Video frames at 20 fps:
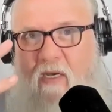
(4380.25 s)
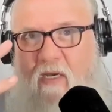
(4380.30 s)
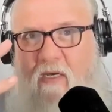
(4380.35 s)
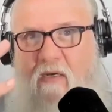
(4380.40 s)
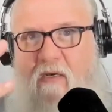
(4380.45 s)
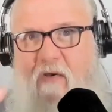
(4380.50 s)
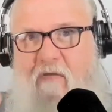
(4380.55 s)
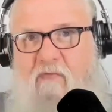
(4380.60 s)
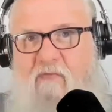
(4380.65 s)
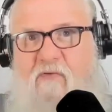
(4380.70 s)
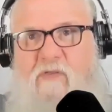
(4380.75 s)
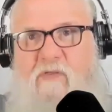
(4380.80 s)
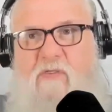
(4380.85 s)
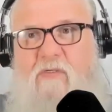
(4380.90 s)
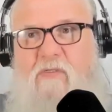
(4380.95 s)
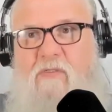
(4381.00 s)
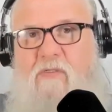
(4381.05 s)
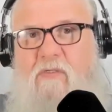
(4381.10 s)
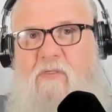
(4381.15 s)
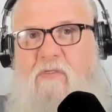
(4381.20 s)

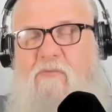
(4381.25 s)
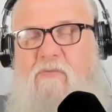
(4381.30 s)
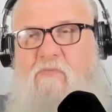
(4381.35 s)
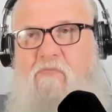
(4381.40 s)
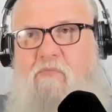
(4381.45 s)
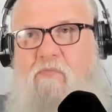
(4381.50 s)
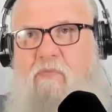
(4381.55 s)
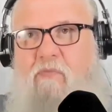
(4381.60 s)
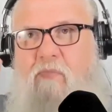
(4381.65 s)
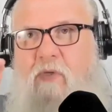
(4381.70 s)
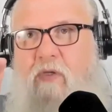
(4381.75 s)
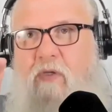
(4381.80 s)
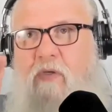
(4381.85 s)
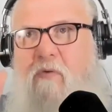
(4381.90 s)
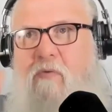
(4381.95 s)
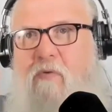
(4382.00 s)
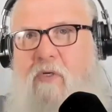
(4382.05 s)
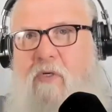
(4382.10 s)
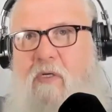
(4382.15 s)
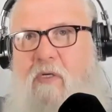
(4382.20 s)
magnificence and this
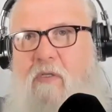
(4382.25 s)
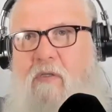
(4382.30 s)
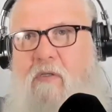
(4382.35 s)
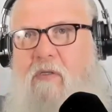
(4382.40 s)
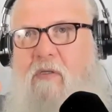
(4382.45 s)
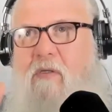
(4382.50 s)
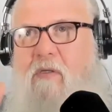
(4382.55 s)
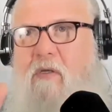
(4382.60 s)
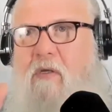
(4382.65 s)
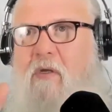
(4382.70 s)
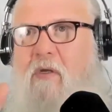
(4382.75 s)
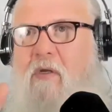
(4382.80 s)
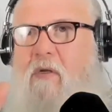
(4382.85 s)
beauty and the